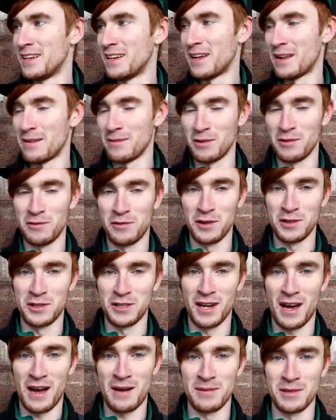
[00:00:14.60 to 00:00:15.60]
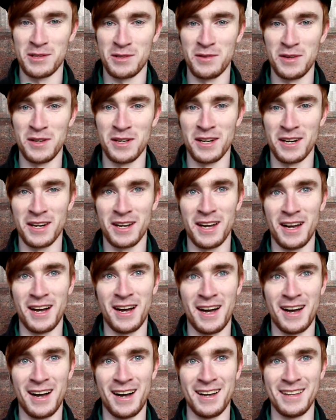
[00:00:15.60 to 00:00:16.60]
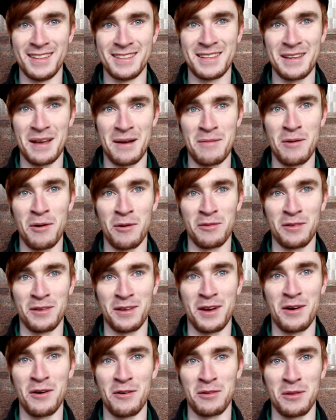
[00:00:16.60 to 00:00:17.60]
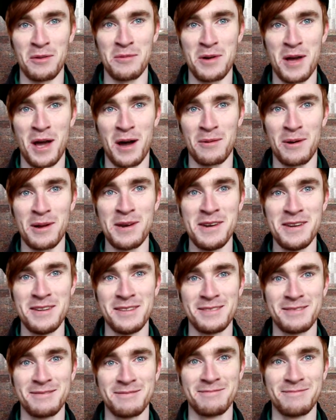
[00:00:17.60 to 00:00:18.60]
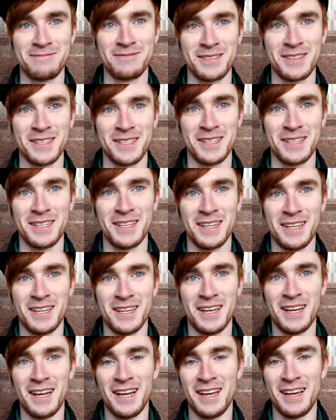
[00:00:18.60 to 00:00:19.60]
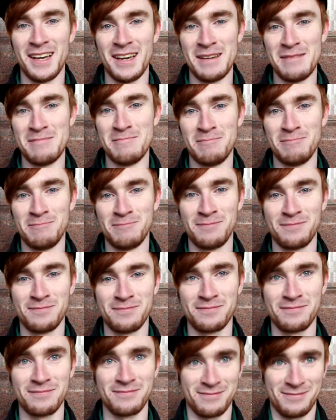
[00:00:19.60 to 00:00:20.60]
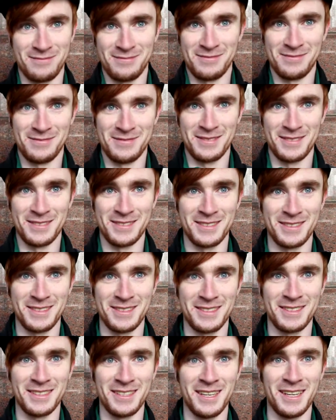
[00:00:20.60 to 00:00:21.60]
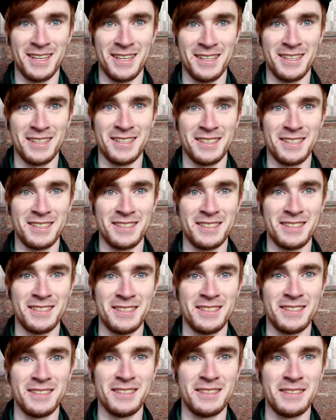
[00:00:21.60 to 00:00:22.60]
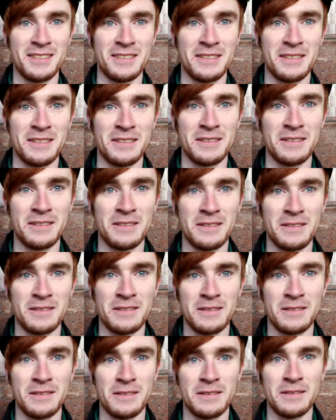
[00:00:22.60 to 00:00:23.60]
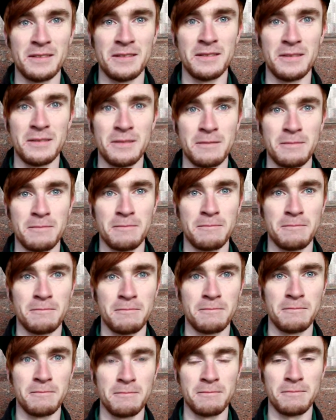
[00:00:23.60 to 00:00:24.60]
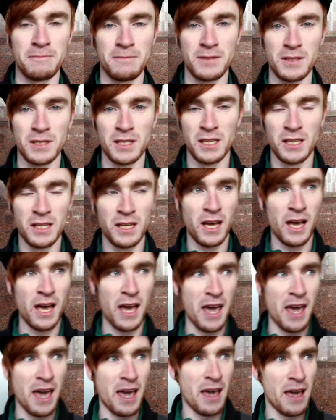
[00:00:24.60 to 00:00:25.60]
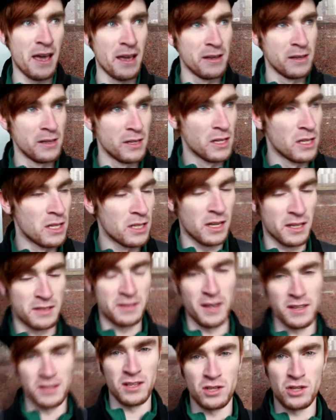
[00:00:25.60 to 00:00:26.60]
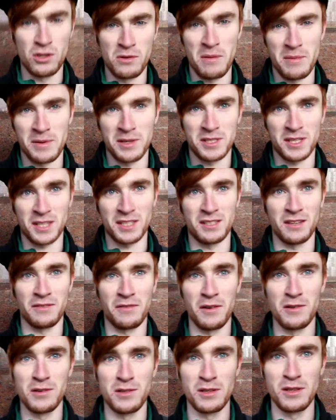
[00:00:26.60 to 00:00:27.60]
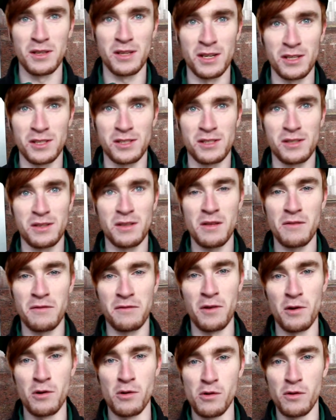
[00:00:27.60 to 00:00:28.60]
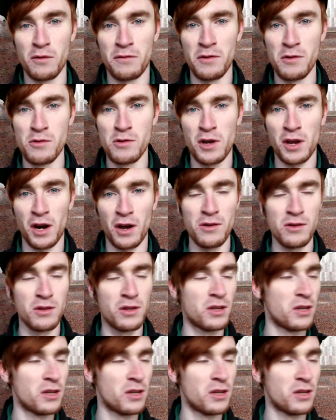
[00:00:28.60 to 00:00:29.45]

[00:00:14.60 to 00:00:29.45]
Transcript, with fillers: I'm looking forward to the atmosphere, and I'm hopefully hopefully we'll get a win. Um, How many um, people do you think? Uh, what's the attendance uh, tonight? The attendance should be about 60,000, and it's Amazing. full full crowd.